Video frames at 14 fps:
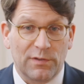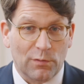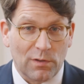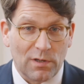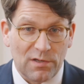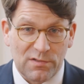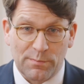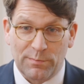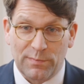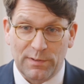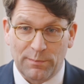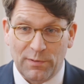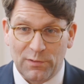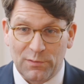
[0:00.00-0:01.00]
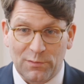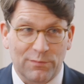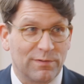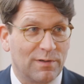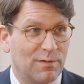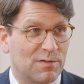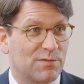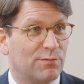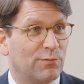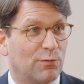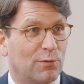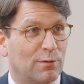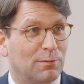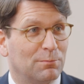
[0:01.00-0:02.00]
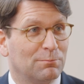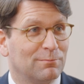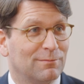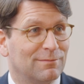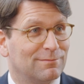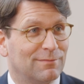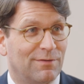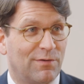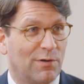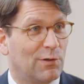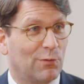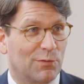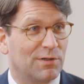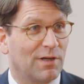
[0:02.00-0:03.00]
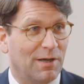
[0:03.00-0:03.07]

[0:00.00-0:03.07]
FEDORA has been a partner of ours for a very long